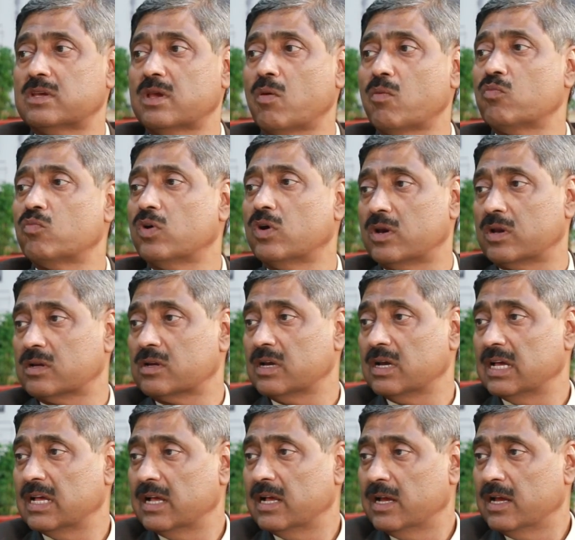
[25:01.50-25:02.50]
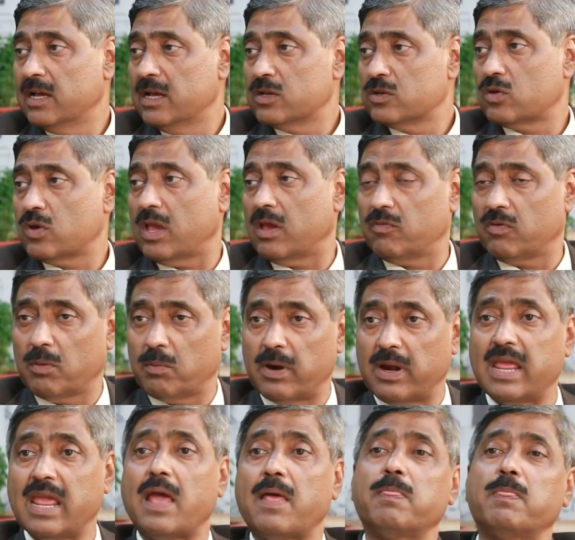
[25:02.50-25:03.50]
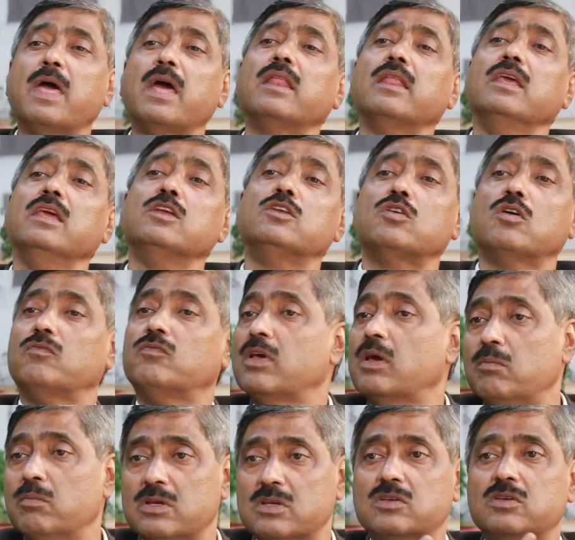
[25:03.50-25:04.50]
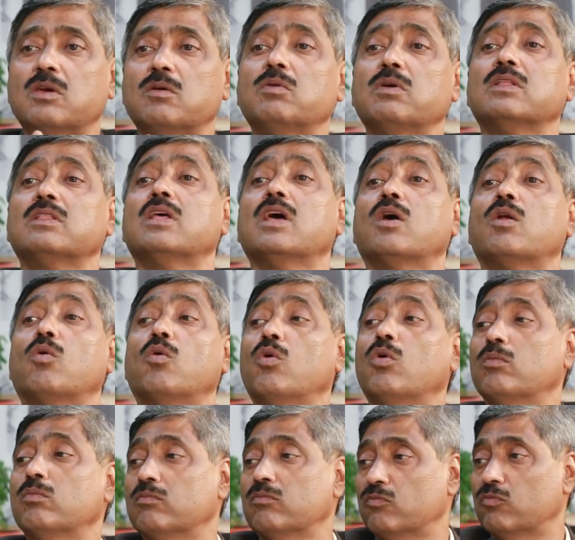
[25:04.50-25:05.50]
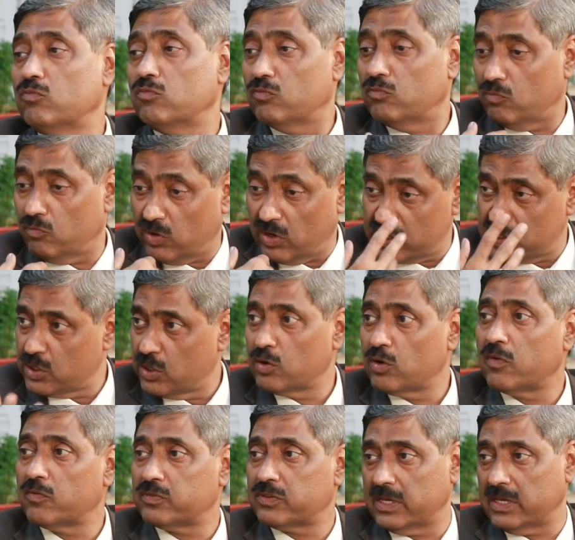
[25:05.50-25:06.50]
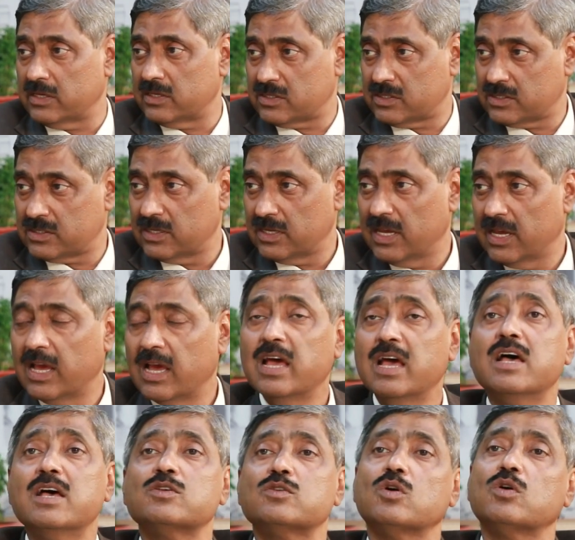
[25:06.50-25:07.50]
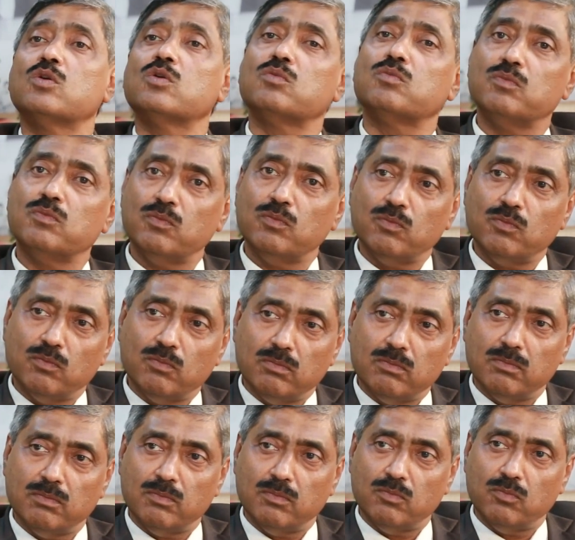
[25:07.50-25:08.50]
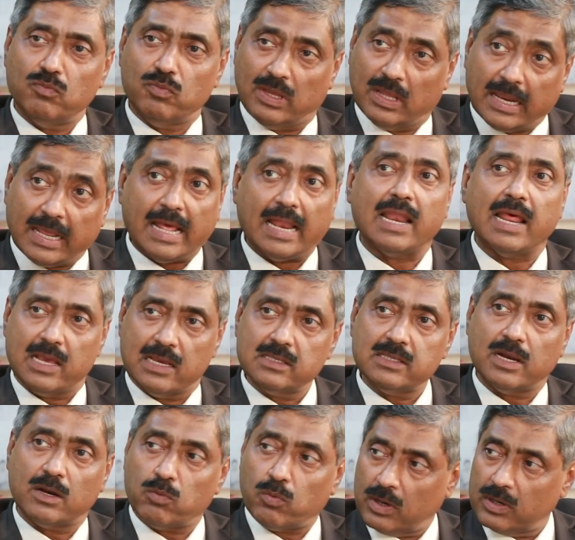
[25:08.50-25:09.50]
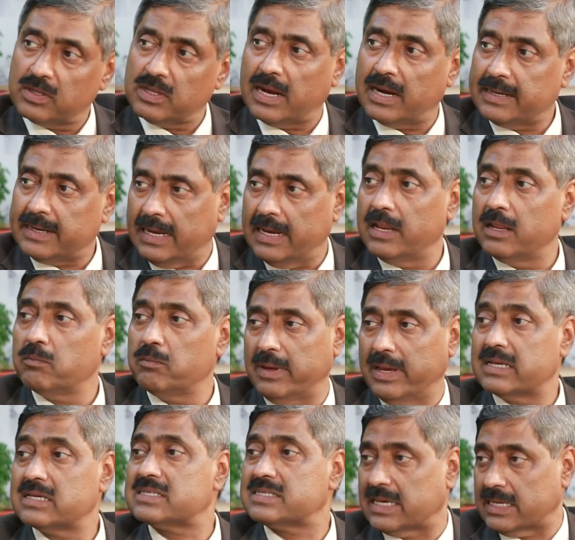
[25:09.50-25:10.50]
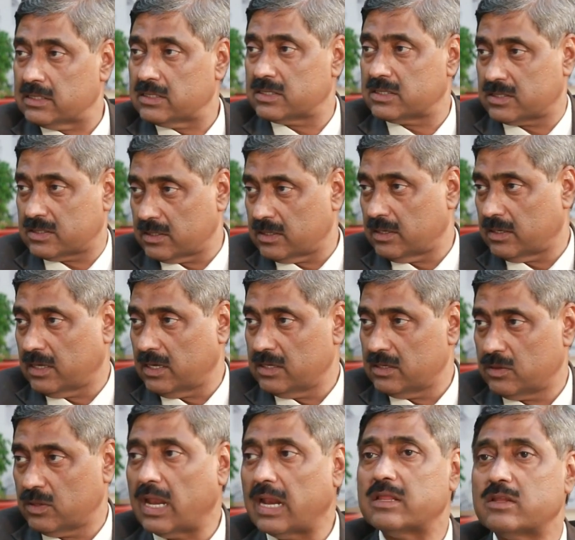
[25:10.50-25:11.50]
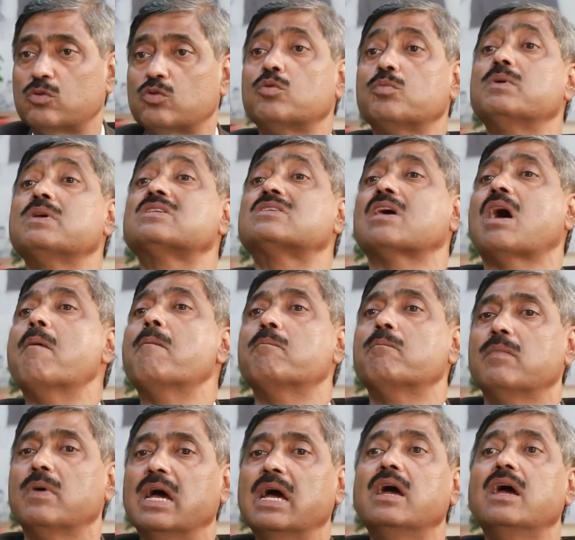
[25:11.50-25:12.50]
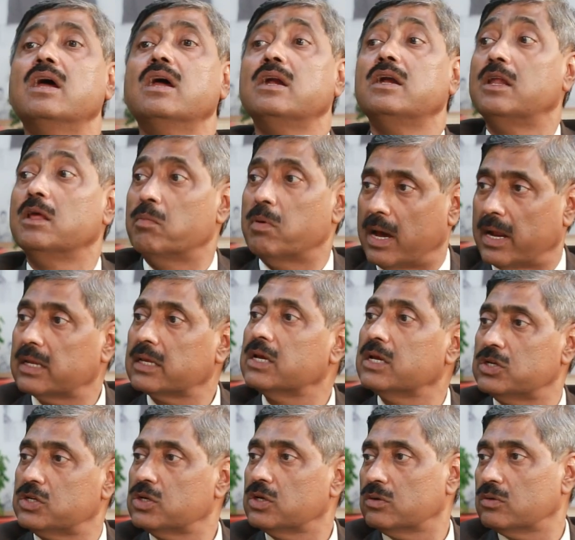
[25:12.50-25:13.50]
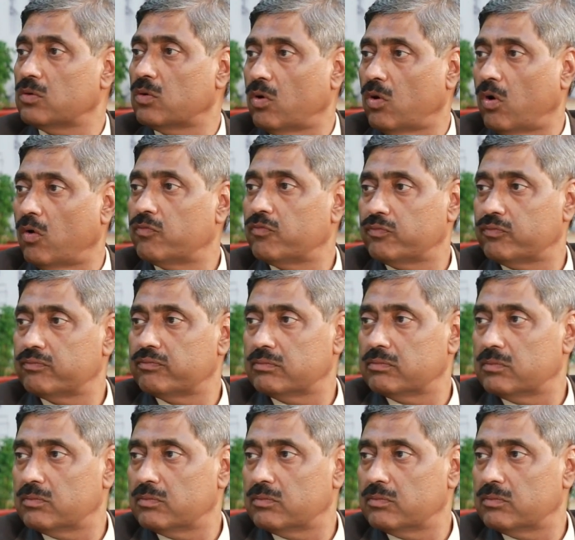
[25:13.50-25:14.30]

the same work. So everybody, and then each of them is giving their own version of things. So we realize that what they are telling makes sense. Okay? There should be some demarcation of